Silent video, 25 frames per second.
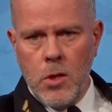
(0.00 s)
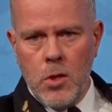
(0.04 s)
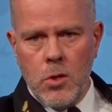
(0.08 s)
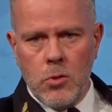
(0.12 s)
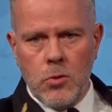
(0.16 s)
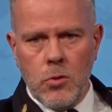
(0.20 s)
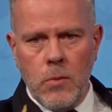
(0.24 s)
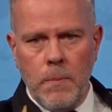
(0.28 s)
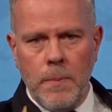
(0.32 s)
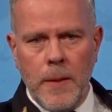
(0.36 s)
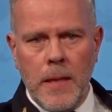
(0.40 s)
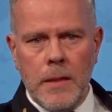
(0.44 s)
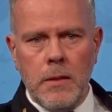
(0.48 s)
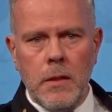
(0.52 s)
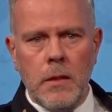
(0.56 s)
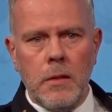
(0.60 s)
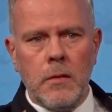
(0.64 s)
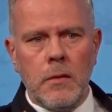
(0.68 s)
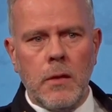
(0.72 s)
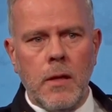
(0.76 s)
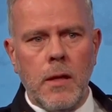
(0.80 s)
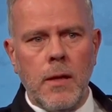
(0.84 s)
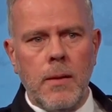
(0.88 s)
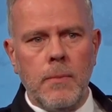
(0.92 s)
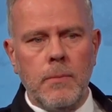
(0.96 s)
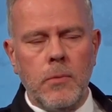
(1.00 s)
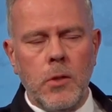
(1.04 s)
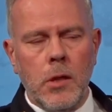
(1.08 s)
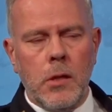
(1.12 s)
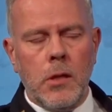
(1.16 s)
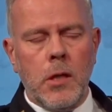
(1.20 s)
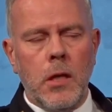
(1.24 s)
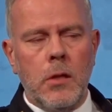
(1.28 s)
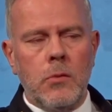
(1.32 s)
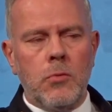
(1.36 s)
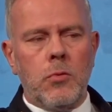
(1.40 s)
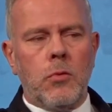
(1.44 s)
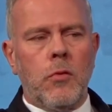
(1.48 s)
So by the time the
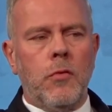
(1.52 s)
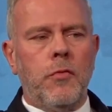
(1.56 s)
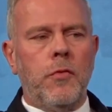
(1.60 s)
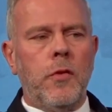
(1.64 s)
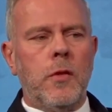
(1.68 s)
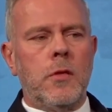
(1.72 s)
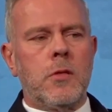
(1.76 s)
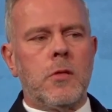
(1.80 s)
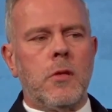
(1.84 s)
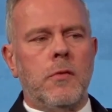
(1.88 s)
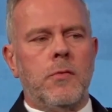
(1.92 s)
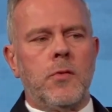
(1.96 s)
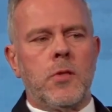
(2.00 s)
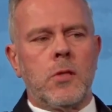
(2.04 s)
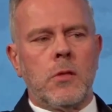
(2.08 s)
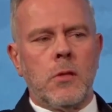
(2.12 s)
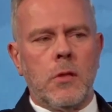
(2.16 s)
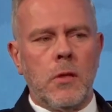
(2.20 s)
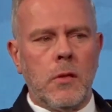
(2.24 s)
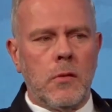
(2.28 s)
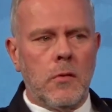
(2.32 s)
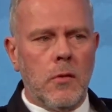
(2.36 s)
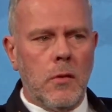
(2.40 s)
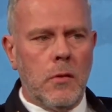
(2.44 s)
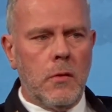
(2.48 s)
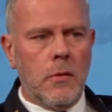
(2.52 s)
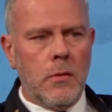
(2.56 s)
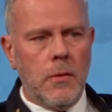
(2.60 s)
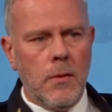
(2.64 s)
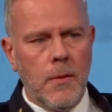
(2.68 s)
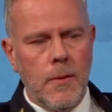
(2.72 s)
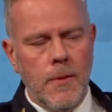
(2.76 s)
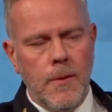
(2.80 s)
counteroffensive started,